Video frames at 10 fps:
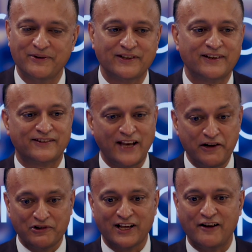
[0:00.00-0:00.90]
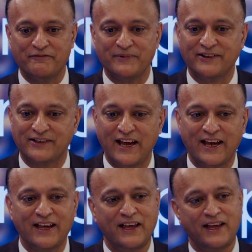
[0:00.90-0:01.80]
So there's a central government saying,
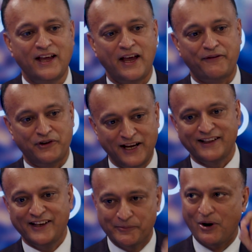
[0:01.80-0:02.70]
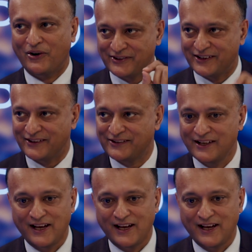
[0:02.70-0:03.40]
if you tick these boxes,